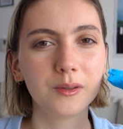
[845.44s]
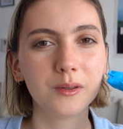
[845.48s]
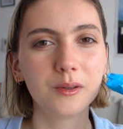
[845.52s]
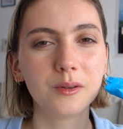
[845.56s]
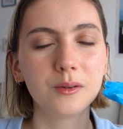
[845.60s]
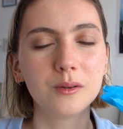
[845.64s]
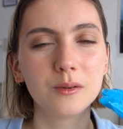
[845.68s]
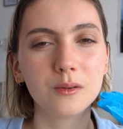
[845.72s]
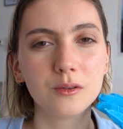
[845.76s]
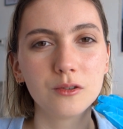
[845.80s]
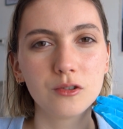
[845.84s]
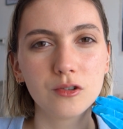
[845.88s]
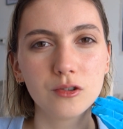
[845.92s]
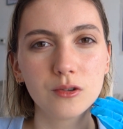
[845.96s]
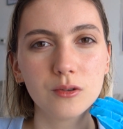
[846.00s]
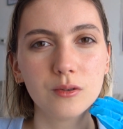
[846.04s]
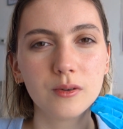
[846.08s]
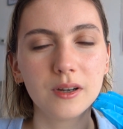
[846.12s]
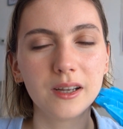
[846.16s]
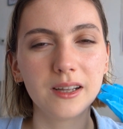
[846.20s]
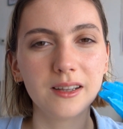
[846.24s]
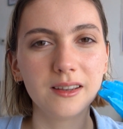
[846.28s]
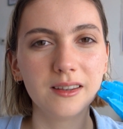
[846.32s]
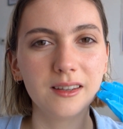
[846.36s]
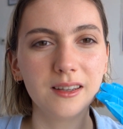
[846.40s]
your
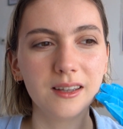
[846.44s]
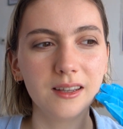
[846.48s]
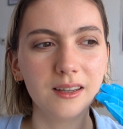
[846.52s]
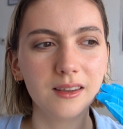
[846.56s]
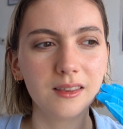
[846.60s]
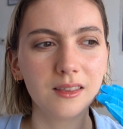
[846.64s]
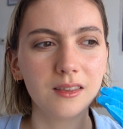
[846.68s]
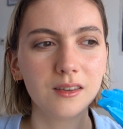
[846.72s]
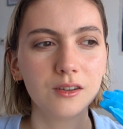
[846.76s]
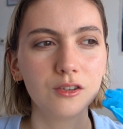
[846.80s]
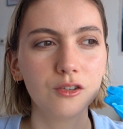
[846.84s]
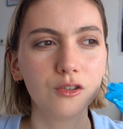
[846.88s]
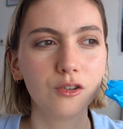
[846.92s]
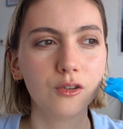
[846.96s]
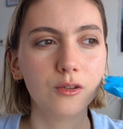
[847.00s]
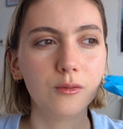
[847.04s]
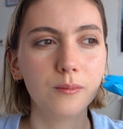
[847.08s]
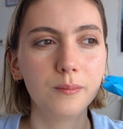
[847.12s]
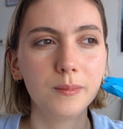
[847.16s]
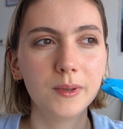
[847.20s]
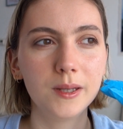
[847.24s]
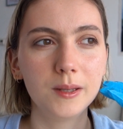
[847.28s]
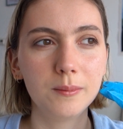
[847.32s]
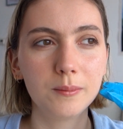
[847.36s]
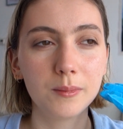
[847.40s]
jaw and teeth
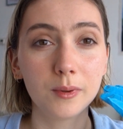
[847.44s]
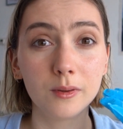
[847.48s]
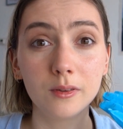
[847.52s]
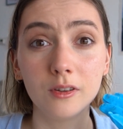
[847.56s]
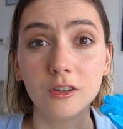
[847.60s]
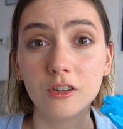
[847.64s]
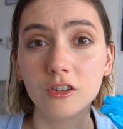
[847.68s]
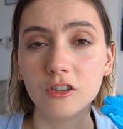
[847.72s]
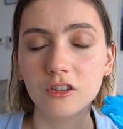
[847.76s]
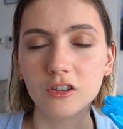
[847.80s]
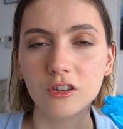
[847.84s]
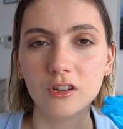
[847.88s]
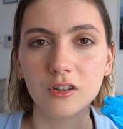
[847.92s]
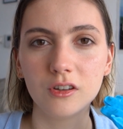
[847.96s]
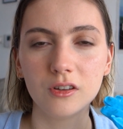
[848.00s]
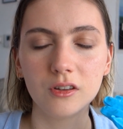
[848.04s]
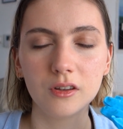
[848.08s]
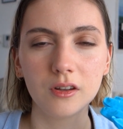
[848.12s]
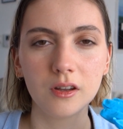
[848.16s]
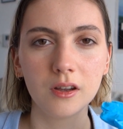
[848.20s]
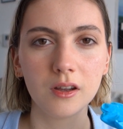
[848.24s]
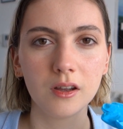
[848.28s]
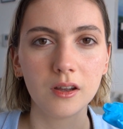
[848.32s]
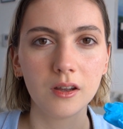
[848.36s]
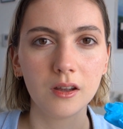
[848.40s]
should be positioned
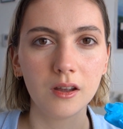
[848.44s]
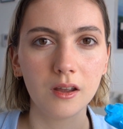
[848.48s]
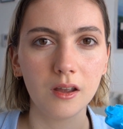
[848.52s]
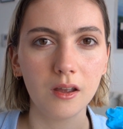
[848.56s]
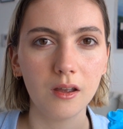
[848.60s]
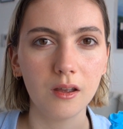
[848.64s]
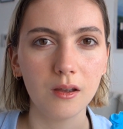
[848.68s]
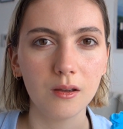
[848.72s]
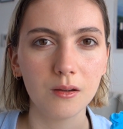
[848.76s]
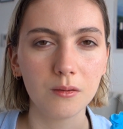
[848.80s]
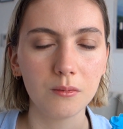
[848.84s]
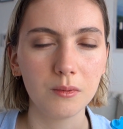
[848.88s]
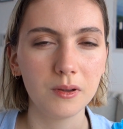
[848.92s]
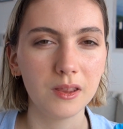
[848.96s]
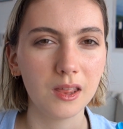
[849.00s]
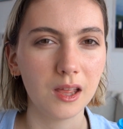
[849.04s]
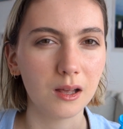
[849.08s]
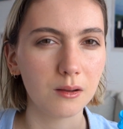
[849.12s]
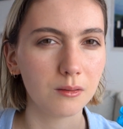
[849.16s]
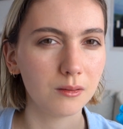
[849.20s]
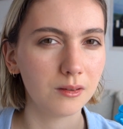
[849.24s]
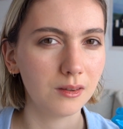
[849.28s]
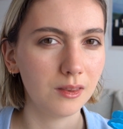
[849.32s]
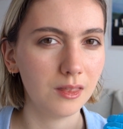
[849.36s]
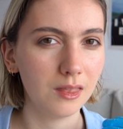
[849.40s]

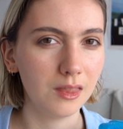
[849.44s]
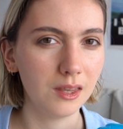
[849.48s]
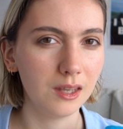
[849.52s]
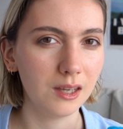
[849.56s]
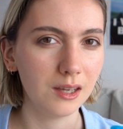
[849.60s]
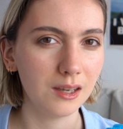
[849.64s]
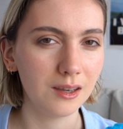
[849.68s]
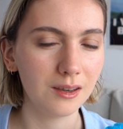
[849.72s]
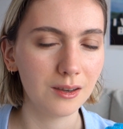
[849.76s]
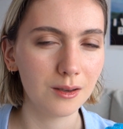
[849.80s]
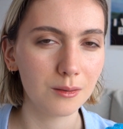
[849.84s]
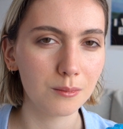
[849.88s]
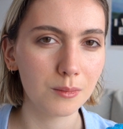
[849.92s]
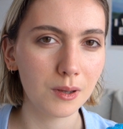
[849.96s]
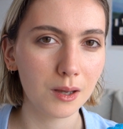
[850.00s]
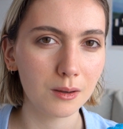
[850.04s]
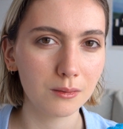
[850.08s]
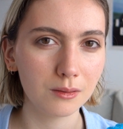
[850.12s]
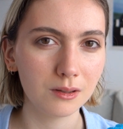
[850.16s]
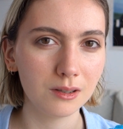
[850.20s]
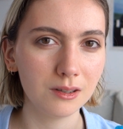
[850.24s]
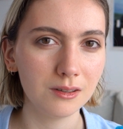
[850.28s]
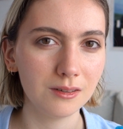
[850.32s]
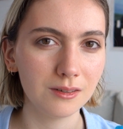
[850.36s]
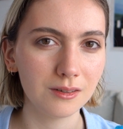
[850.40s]
without thinking
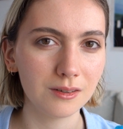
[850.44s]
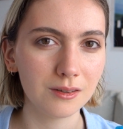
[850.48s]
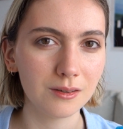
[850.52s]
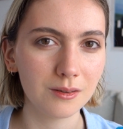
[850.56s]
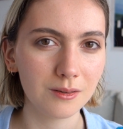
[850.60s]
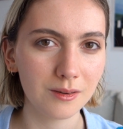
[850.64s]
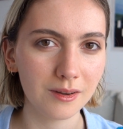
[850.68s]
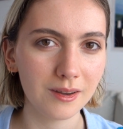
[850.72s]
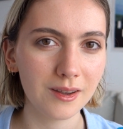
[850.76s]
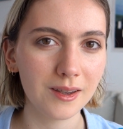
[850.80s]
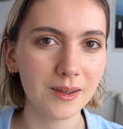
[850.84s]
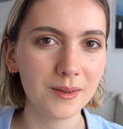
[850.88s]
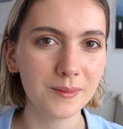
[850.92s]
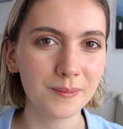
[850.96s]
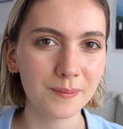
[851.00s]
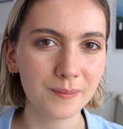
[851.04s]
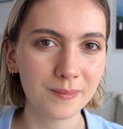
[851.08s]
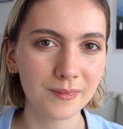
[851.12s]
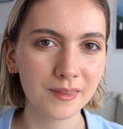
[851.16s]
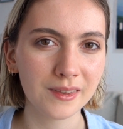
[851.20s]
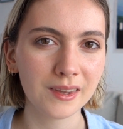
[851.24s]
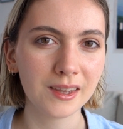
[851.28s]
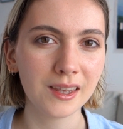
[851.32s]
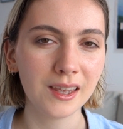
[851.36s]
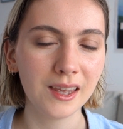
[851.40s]
about it, okay?
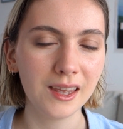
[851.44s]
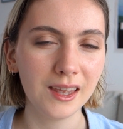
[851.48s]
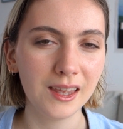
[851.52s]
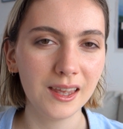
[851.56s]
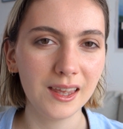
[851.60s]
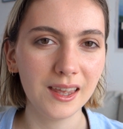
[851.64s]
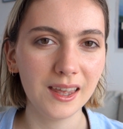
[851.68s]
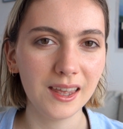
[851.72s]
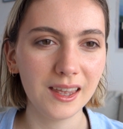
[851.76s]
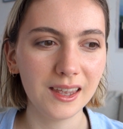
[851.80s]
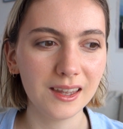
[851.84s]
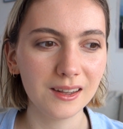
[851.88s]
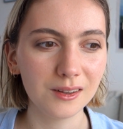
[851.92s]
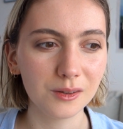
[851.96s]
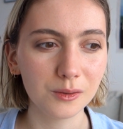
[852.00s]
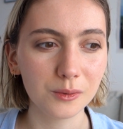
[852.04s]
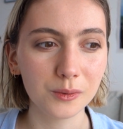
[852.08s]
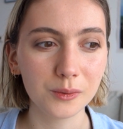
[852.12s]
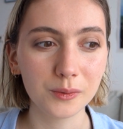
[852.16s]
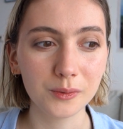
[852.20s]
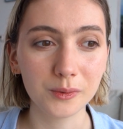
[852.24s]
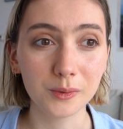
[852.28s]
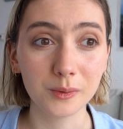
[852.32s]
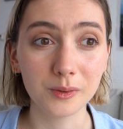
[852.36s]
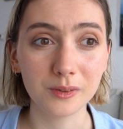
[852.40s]
And
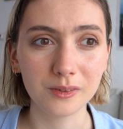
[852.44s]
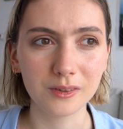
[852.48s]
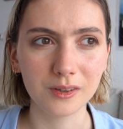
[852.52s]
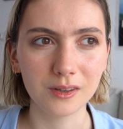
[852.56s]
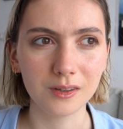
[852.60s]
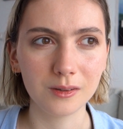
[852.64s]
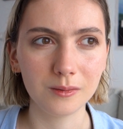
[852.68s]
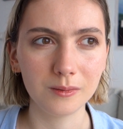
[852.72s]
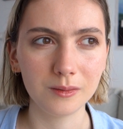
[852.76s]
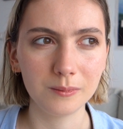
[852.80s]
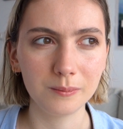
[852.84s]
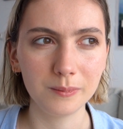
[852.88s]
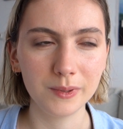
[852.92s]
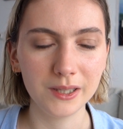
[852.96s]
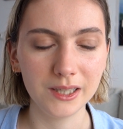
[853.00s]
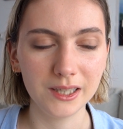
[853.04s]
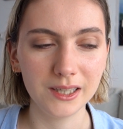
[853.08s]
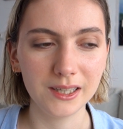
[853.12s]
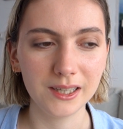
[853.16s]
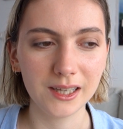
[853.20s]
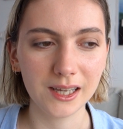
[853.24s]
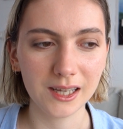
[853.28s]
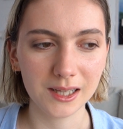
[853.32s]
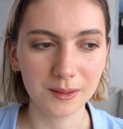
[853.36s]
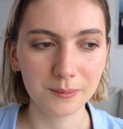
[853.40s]
also it's gonna
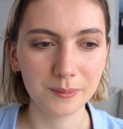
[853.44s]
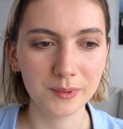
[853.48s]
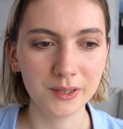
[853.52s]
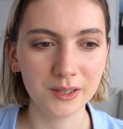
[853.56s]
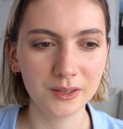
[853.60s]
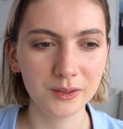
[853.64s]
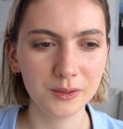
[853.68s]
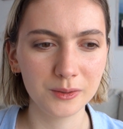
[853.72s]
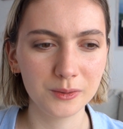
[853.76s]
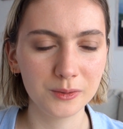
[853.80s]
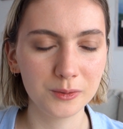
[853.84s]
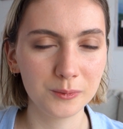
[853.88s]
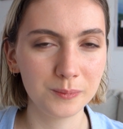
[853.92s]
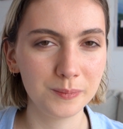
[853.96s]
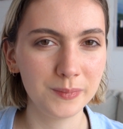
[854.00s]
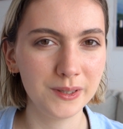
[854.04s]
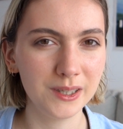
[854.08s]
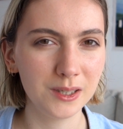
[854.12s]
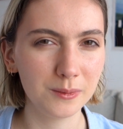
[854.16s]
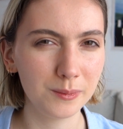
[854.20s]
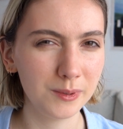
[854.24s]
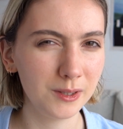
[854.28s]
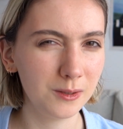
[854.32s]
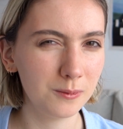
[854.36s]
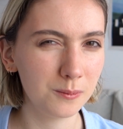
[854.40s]
be helping you to
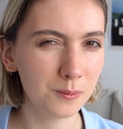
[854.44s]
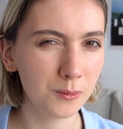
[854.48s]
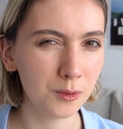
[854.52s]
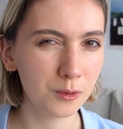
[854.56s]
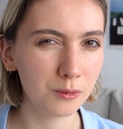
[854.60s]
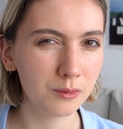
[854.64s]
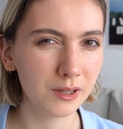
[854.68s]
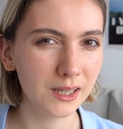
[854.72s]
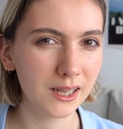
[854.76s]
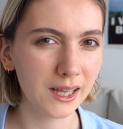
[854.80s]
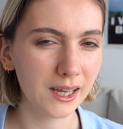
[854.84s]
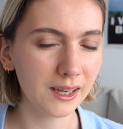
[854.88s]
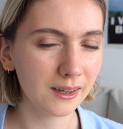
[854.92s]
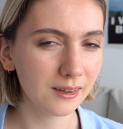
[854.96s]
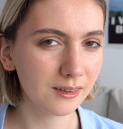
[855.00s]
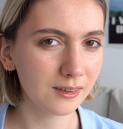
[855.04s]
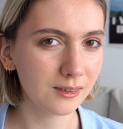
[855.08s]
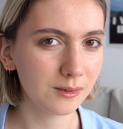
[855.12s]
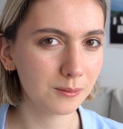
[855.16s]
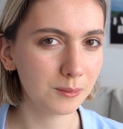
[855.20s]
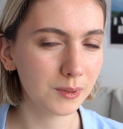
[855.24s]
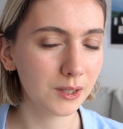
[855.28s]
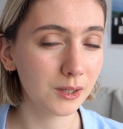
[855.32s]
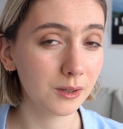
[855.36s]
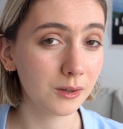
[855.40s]
be a bit more
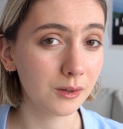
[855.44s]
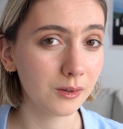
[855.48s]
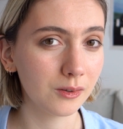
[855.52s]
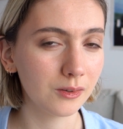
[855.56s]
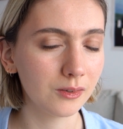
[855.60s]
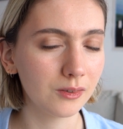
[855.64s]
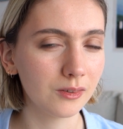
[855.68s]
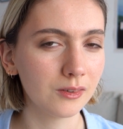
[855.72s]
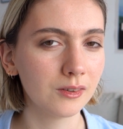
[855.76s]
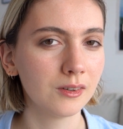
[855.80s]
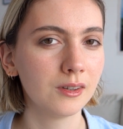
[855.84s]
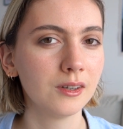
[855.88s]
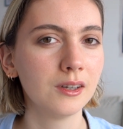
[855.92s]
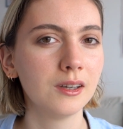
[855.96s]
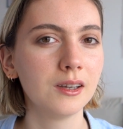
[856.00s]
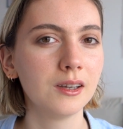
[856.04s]
relaxed, because